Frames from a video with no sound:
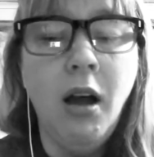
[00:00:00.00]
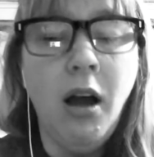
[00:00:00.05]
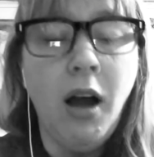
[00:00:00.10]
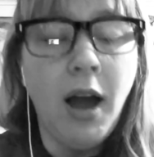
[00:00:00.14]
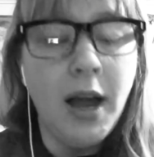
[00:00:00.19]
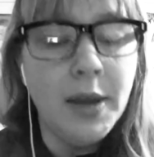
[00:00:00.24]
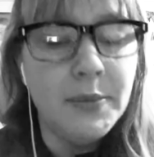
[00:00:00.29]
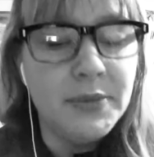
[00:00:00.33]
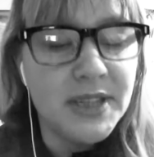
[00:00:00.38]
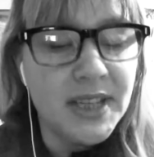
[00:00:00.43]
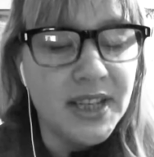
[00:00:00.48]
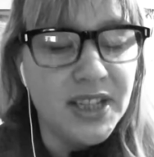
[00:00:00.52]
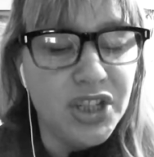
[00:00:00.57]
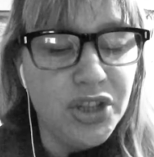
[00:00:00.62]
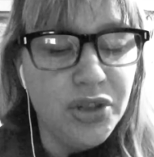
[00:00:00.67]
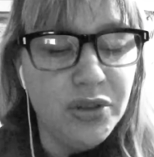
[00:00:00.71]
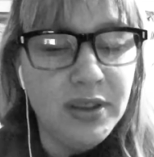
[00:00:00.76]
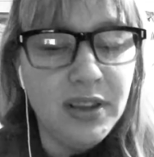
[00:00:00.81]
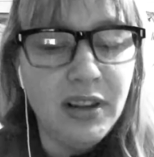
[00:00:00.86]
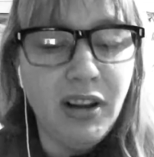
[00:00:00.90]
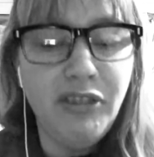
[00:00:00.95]
I'm sending
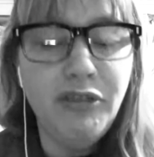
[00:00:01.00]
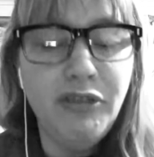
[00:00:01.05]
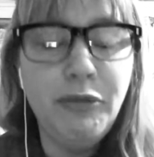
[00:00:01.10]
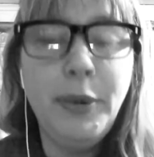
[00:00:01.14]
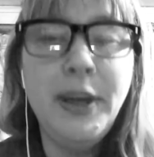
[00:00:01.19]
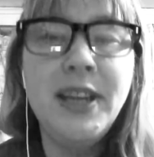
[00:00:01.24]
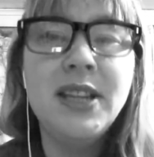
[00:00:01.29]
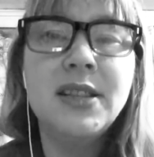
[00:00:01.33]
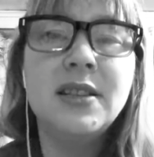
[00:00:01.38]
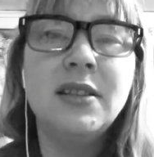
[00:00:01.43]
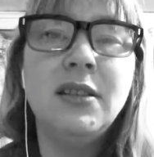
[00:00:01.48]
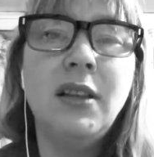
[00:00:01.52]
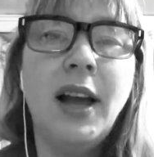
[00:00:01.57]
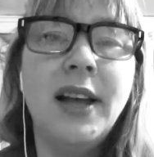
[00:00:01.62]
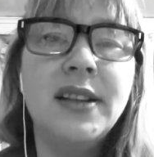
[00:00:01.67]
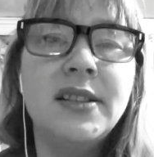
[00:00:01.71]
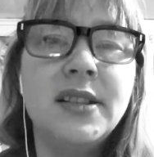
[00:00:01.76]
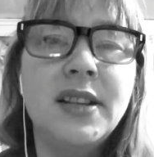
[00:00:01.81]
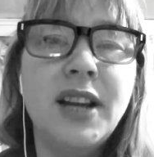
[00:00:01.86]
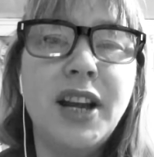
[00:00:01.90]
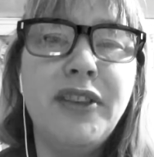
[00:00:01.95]
you love, peace and light
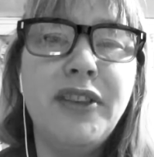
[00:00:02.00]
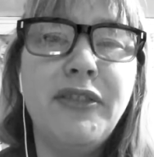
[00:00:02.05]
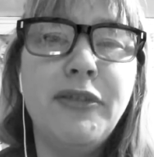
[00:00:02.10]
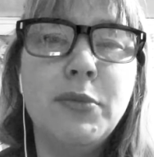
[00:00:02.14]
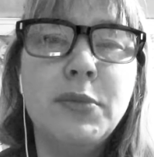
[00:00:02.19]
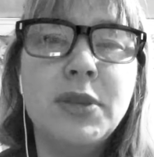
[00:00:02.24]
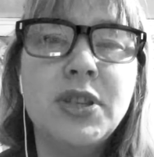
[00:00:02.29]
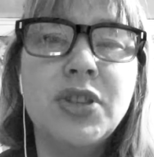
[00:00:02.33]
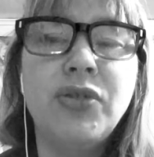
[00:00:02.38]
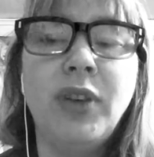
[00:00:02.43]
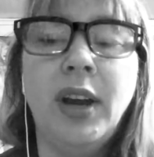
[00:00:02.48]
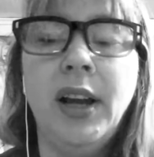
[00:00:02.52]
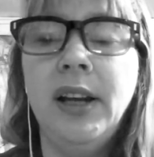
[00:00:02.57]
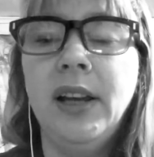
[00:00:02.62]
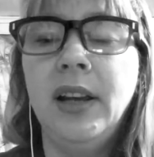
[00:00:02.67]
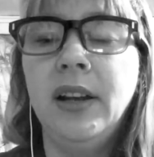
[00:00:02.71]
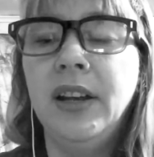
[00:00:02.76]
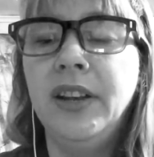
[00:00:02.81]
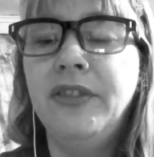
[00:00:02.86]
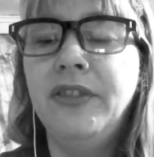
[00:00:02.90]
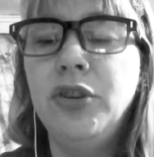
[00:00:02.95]
today from
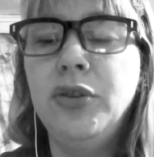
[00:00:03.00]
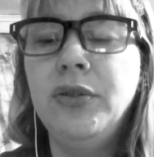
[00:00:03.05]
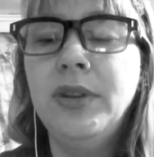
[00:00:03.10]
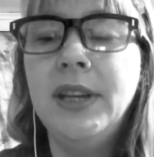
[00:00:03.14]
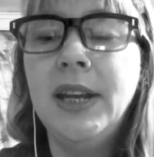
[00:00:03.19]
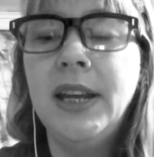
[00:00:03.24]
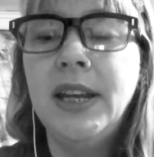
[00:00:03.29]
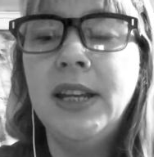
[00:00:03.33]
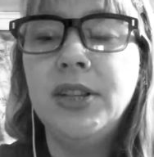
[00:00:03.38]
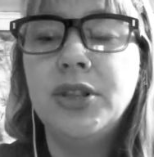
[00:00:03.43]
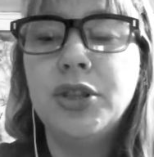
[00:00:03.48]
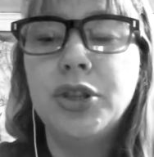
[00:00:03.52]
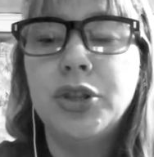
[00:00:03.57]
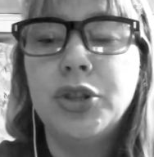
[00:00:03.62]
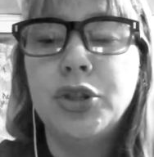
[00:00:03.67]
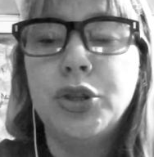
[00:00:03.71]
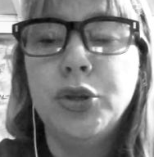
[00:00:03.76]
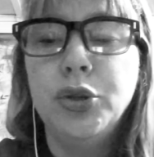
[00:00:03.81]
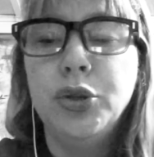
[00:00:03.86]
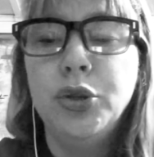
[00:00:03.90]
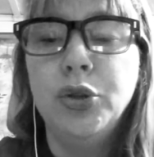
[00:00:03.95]
Australia. If you need
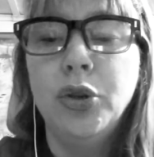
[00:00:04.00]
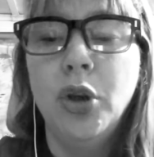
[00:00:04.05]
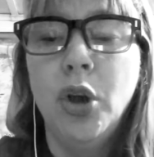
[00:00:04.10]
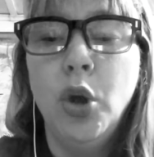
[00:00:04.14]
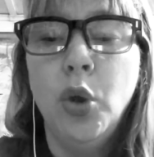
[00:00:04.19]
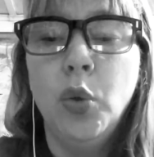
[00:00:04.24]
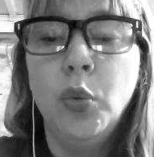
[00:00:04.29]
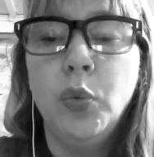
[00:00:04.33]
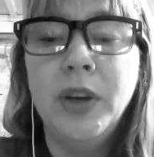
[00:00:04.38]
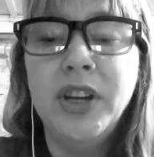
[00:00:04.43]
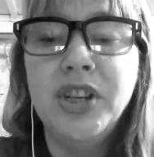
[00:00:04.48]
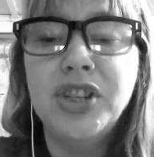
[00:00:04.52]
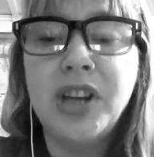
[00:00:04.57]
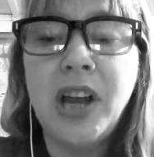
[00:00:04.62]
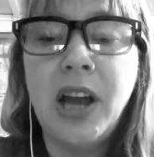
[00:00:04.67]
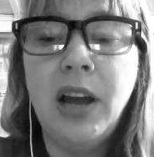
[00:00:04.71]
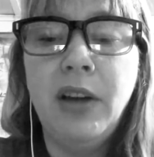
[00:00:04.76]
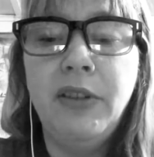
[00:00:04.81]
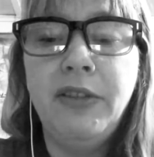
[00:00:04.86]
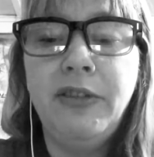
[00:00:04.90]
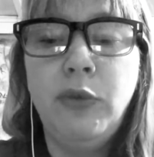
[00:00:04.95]
to reach
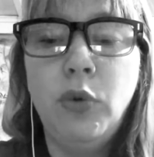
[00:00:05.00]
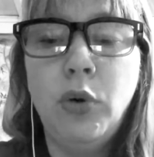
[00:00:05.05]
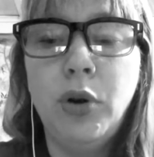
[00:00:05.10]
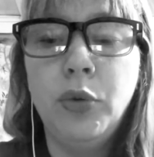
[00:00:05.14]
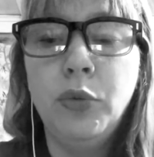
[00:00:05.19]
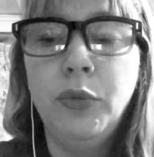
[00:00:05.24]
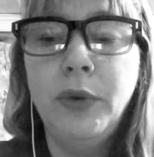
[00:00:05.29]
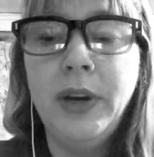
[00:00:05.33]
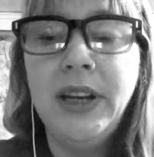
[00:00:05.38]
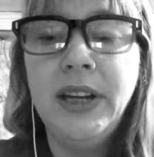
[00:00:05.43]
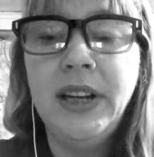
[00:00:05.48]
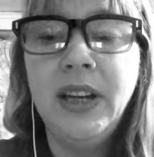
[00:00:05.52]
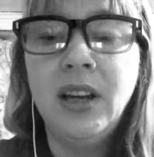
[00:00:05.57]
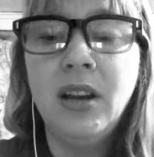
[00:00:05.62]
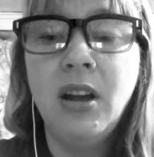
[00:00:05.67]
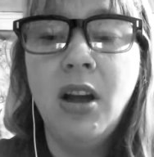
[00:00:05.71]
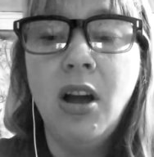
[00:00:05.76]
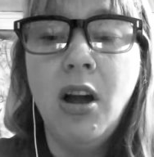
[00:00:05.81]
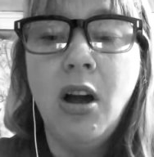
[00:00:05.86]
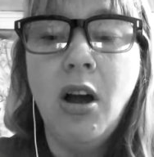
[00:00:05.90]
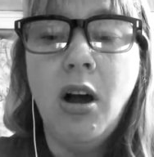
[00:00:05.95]
out for a reading,
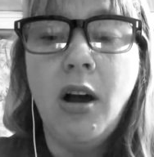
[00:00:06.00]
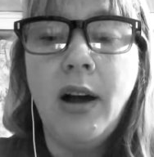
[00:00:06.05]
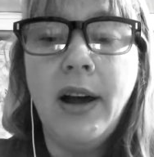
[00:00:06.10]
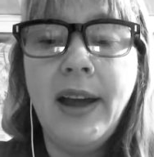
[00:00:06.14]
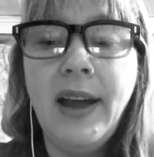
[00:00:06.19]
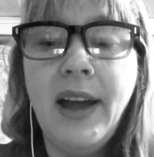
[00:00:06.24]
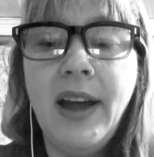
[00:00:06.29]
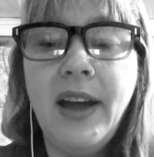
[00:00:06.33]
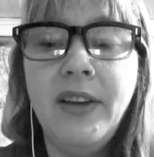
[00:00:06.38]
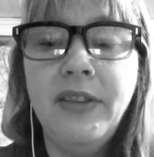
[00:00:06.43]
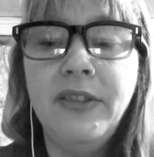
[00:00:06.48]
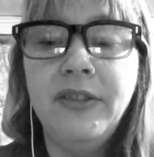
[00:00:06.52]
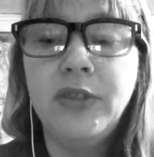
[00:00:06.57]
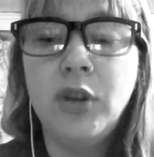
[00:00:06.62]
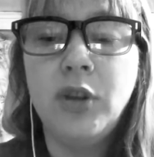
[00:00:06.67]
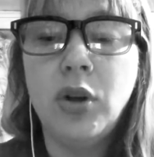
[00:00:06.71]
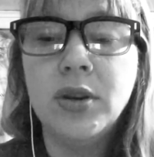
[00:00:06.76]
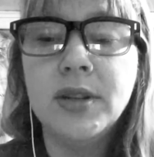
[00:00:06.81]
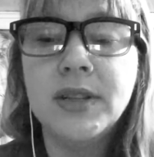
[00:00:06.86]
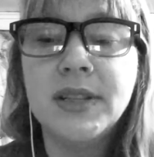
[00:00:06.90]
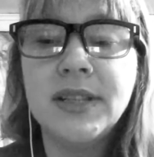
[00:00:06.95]
I have
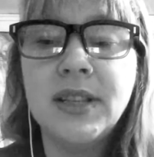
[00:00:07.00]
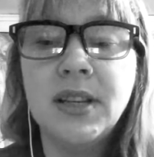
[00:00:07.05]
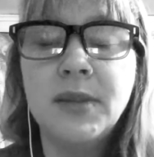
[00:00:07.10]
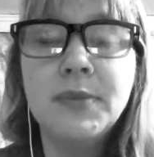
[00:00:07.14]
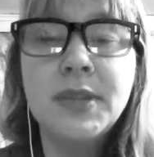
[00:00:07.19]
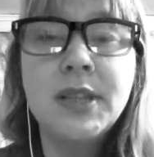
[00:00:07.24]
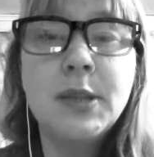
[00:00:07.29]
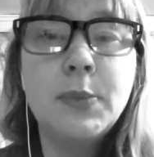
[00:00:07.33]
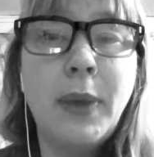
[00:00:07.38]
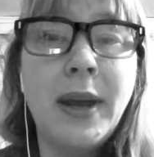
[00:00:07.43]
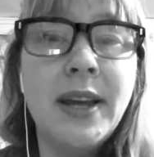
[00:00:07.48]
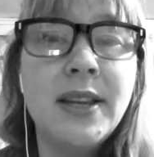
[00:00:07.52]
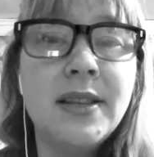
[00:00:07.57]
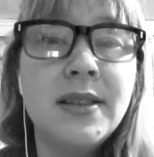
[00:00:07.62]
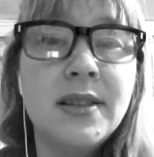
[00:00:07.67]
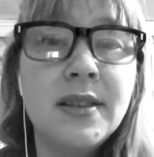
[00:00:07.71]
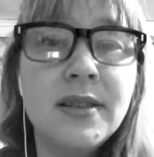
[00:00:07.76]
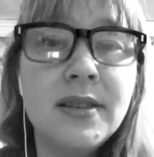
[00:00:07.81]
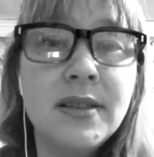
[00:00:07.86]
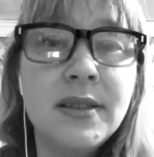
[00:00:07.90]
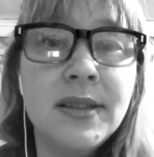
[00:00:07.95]
got some
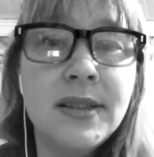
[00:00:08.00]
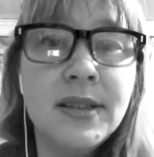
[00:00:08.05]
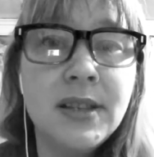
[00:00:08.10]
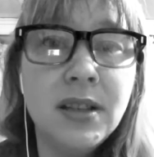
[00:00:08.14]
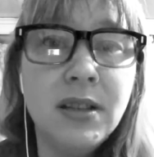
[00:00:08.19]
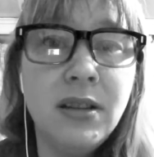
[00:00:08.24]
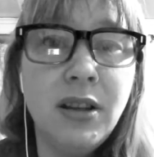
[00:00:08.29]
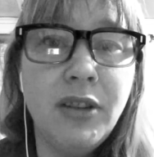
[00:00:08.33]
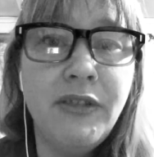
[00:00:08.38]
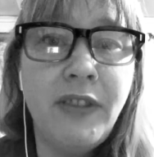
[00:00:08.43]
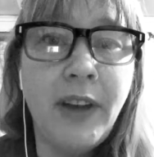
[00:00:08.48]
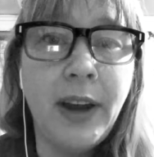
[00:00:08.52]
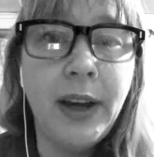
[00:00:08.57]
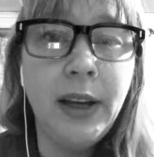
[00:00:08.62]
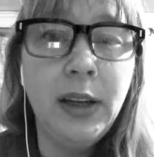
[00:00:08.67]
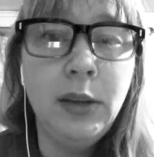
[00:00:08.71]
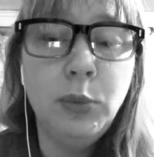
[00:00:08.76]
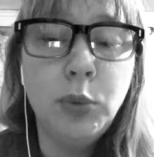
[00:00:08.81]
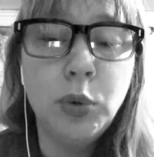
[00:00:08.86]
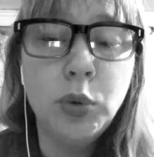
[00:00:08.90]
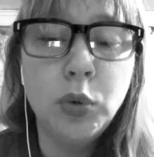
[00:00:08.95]
spaces still
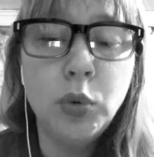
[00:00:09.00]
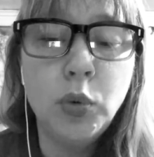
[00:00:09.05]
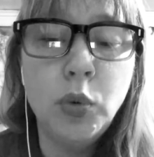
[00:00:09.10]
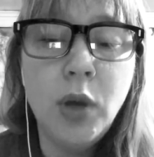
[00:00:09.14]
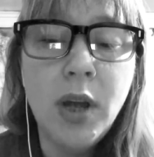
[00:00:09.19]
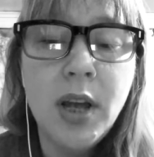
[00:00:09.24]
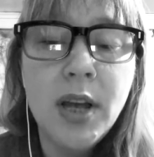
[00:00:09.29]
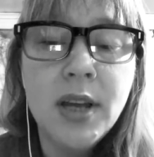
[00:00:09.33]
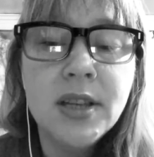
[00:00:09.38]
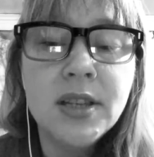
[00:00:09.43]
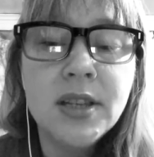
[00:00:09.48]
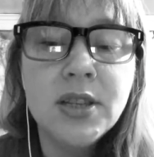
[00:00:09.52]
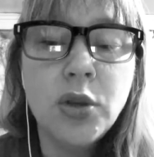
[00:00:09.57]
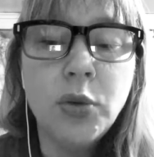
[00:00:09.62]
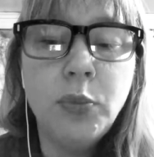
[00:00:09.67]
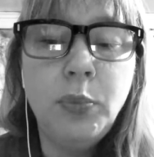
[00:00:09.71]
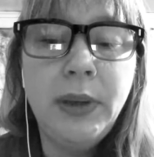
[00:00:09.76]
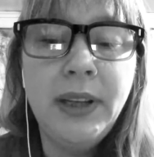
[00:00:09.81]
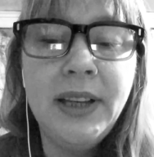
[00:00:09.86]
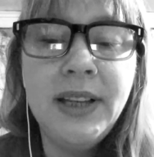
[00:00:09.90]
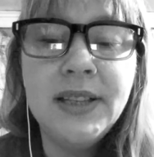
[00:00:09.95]
available, so
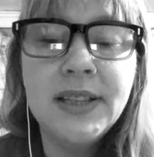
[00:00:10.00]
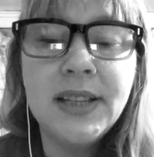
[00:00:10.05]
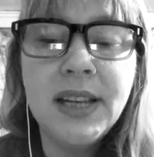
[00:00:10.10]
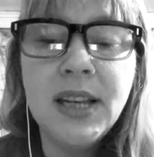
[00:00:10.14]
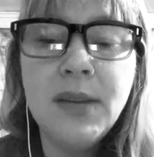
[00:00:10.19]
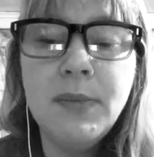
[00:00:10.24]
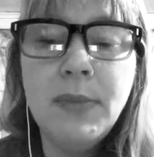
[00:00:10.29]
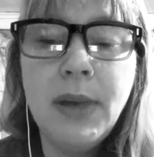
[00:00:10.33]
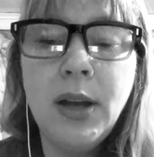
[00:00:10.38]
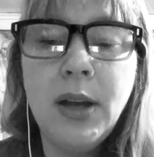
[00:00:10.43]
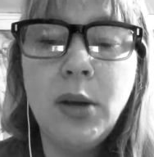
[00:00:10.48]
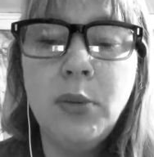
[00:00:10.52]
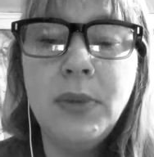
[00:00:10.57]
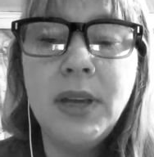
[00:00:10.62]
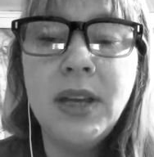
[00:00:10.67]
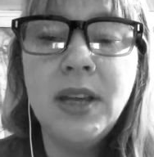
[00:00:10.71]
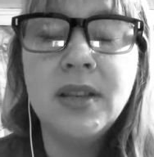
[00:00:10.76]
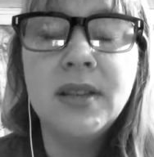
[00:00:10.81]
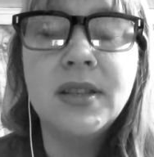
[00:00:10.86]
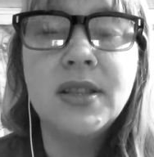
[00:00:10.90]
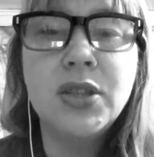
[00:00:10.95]
please email
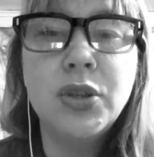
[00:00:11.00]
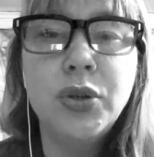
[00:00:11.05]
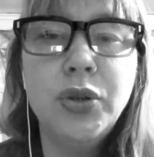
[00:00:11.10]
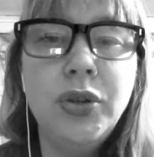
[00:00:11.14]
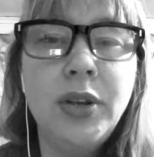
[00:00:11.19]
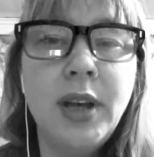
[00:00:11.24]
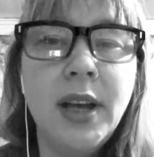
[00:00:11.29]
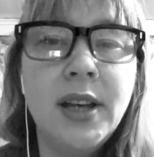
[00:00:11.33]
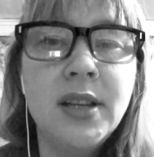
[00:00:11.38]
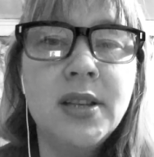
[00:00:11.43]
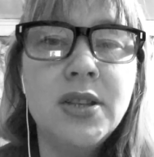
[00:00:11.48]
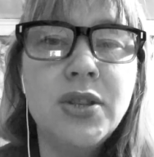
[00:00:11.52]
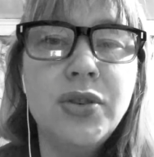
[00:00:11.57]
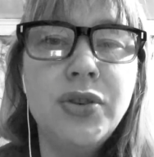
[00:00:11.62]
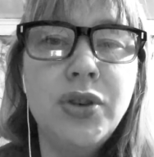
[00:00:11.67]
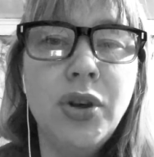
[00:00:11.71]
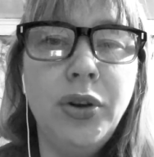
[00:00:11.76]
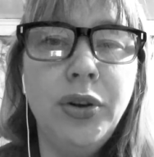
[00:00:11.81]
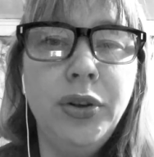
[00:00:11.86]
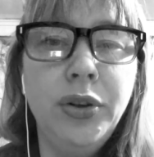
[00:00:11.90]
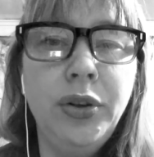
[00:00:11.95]
me as soon as you
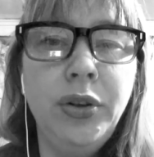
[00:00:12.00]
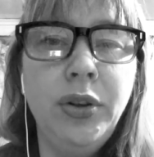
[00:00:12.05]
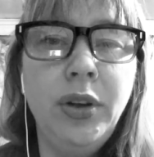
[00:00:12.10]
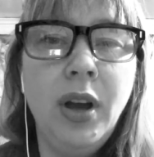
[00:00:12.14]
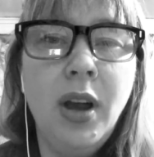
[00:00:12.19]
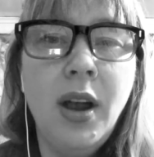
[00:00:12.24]
know.